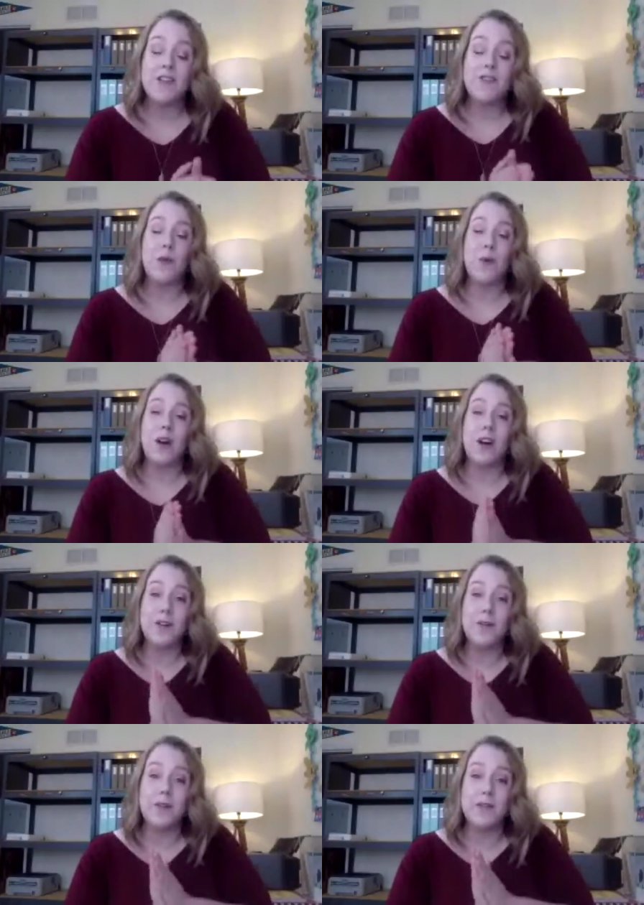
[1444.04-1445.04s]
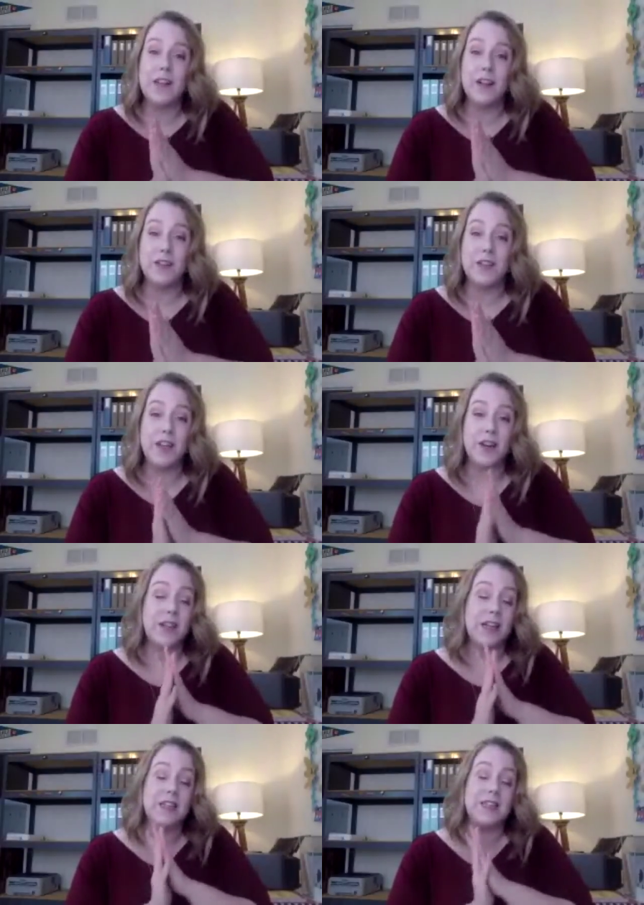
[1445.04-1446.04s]
for $150 a year.
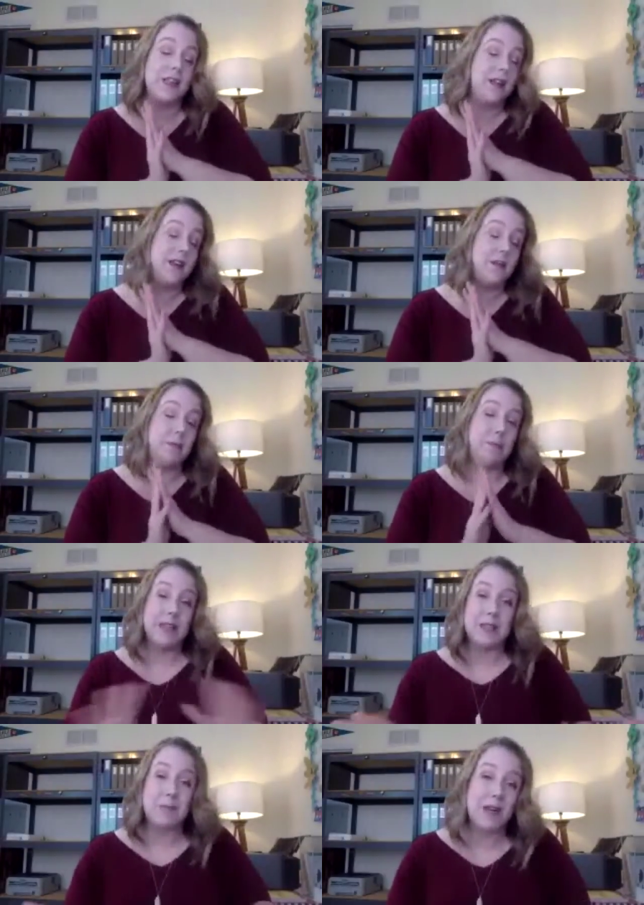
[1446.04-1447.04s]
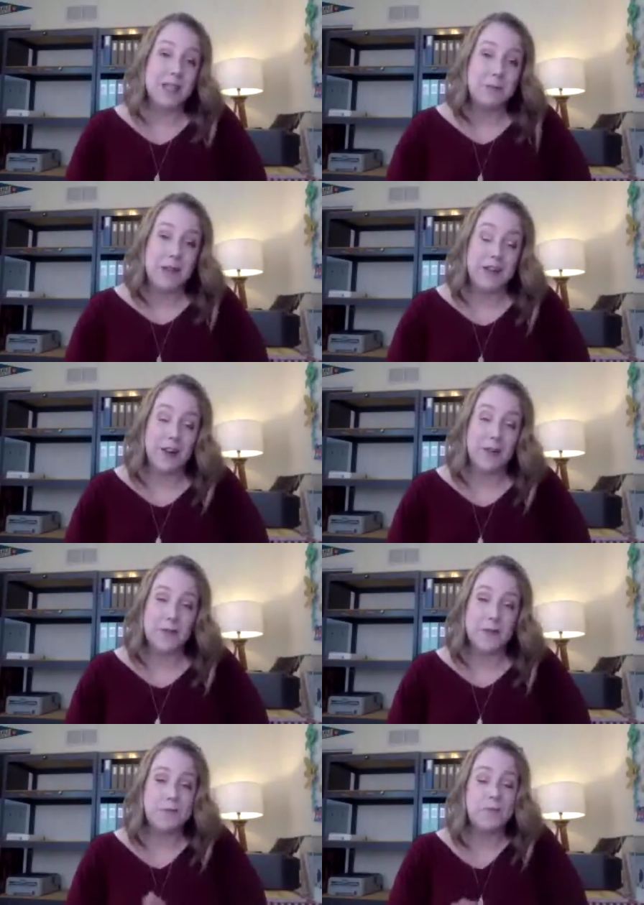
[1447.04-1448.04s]
That is the best price we can
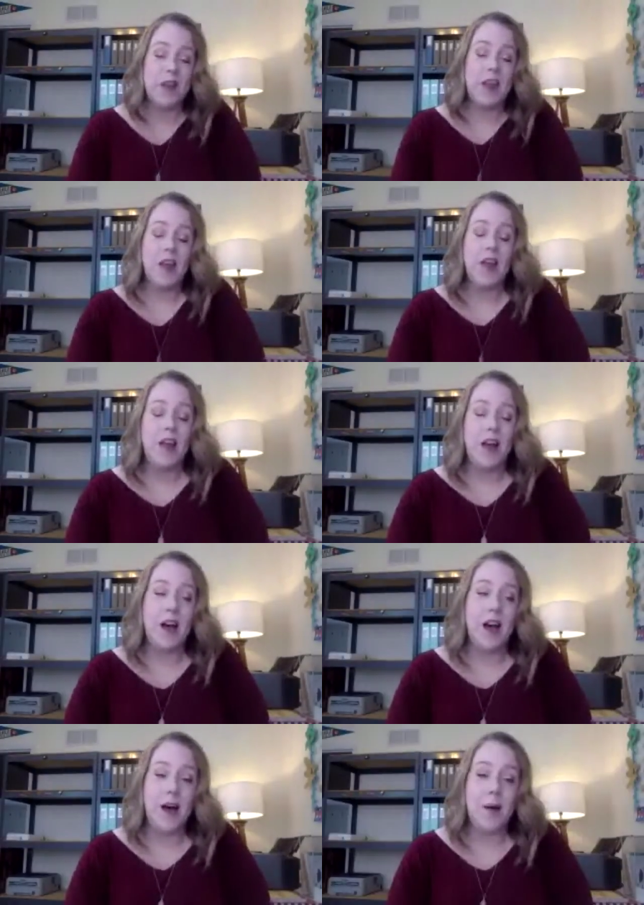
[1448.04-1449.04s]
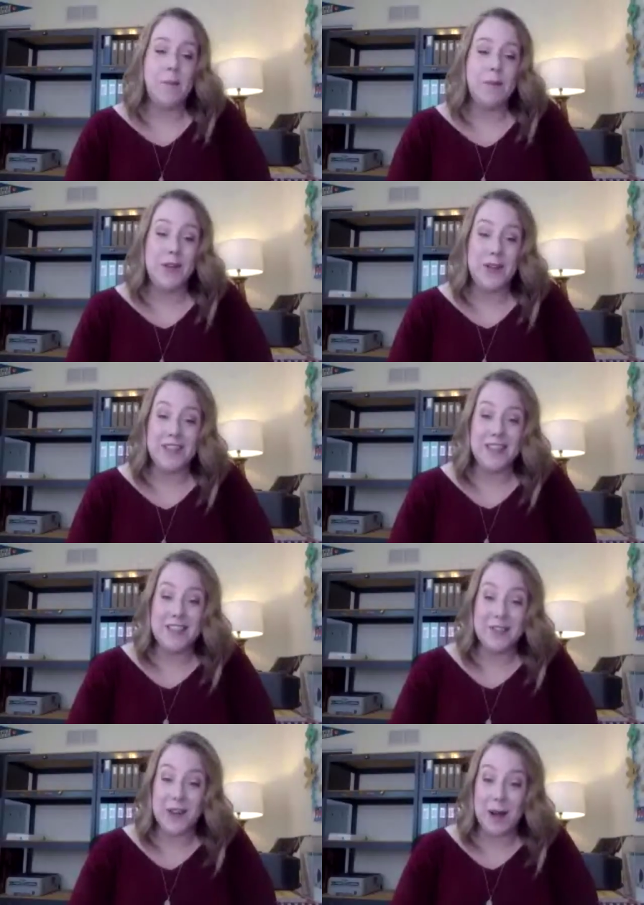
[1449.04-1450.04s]
offer. But you can see
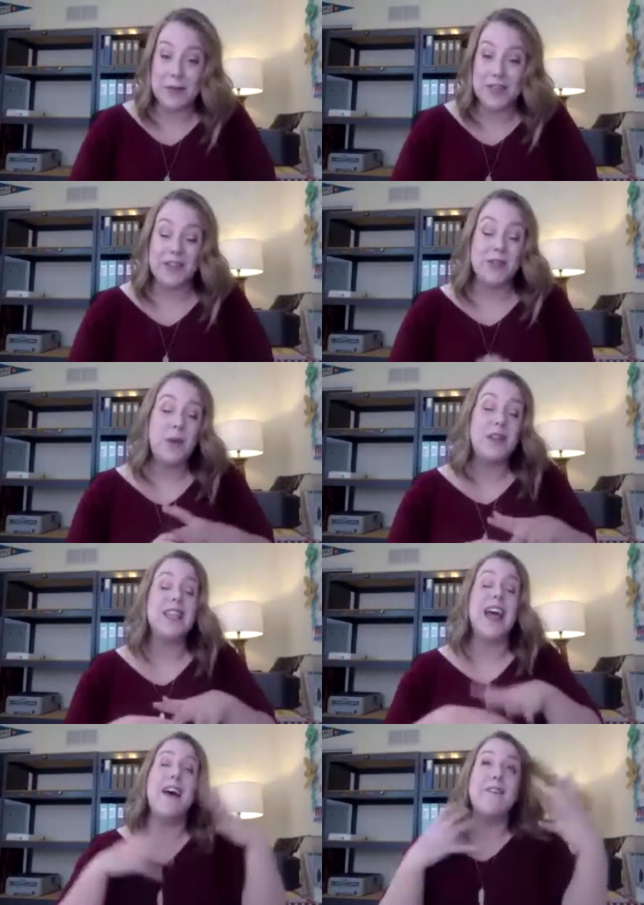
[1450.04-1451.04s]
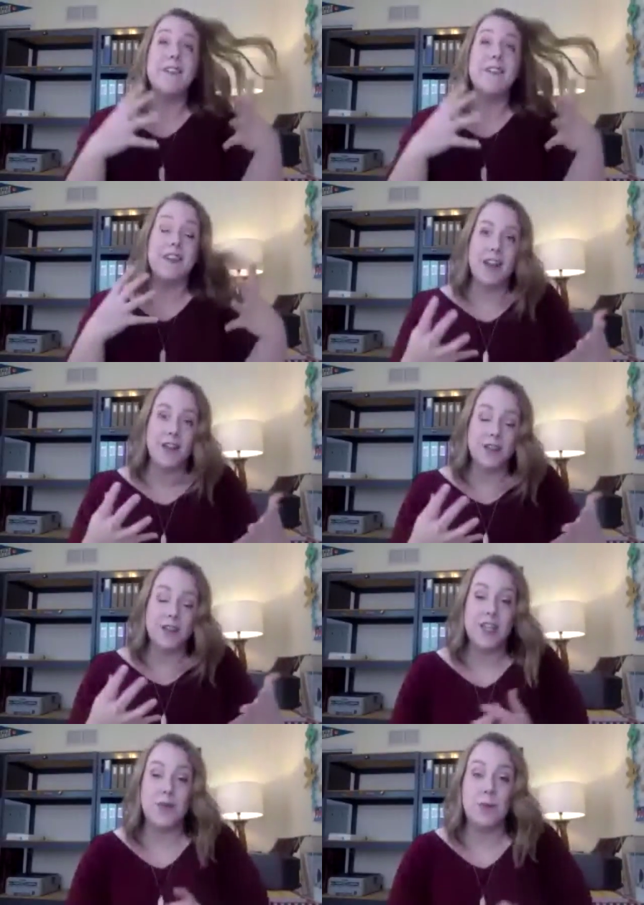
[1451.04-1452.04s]
different options there, as well as everything else
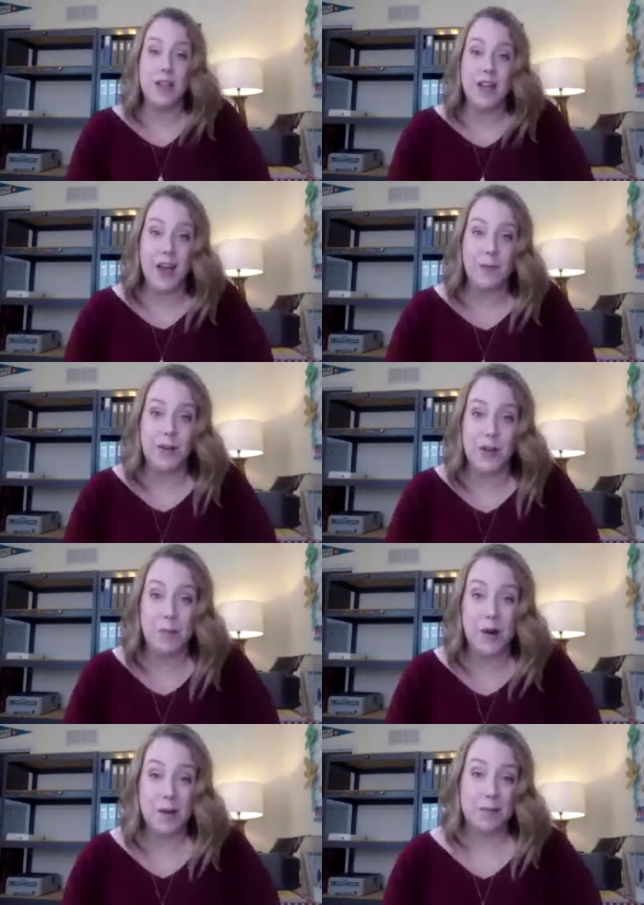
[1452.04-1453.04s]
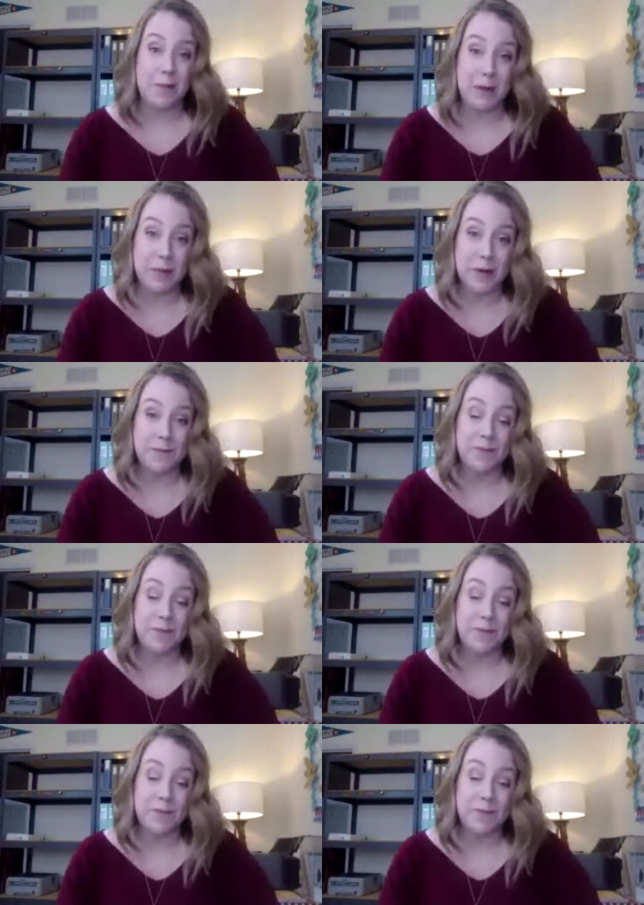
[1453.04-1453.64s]
that you would get when you become a member.